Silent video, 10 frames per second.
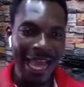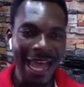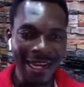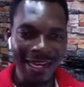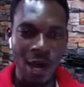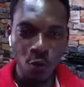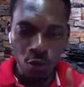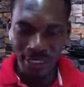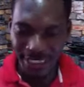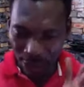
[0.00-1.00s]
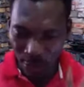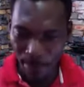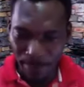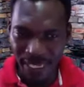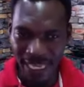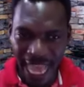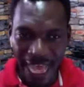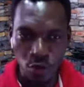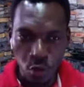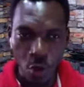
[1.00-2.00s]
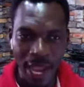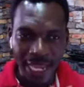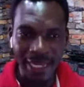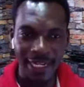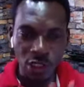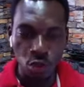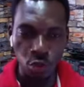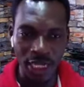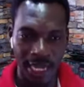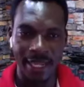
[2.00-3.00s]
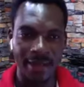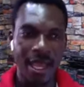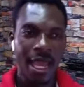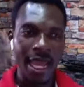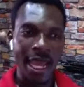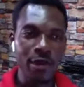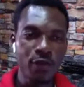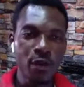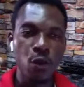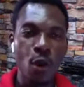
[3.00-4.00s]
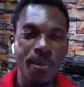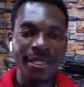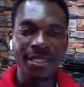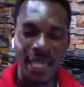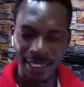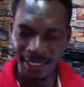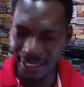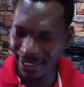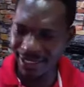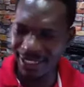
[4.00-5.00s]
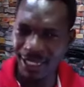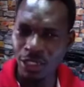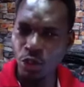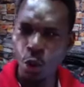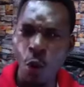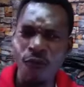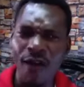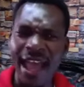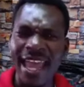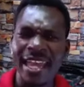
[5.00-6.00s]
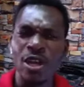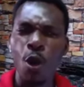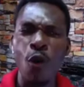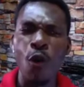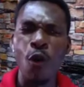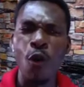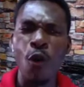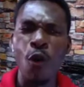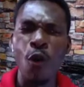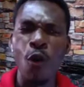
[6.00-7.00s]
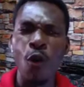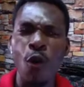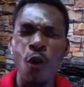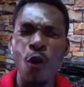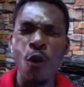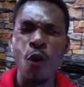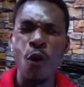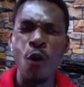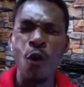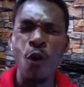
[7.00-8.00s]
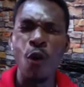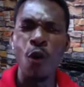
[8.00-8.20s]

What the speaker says: Ghana will still be at where it is today. And we will be saying these things over and over and over, and our